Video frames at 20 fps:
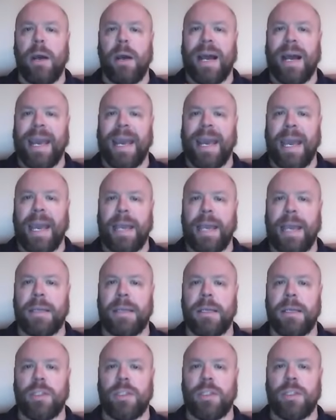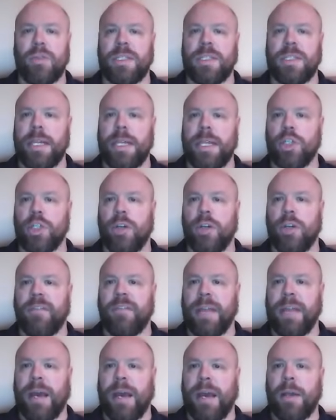ahead, so stay tuned
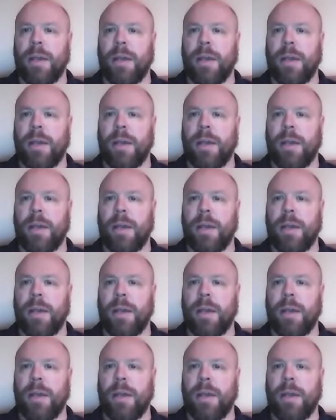for that.